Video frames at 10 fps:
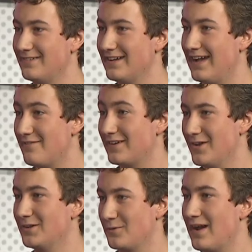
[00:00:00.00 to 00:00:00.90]
uh, having
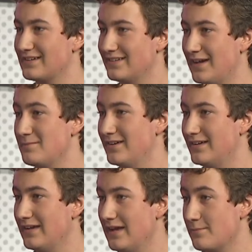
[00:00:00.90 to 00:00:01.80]
an older actor. I'm
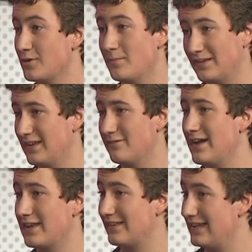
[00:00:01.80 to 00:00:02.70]
a, predominantly a
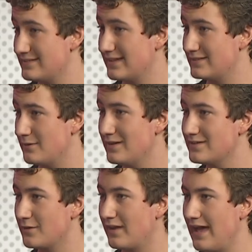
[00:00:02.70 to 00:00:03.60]
fan of the classic
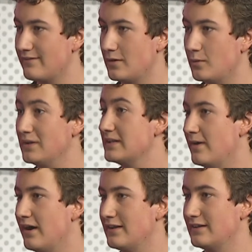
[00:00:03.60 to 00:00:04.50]
series, so to have a William
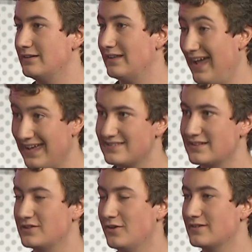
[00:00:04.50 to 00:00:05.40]

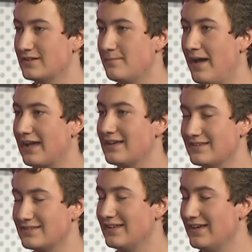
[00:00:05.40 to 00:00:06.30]
Hartnell-esque Doctor back
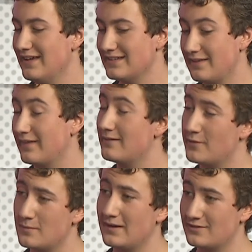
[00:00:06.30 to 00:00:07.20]
is something I'm
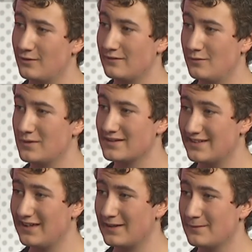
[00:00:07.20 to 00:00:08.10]
very much looking forward to
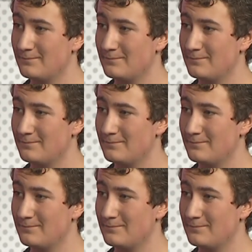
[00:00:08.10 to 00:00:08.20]
seeing.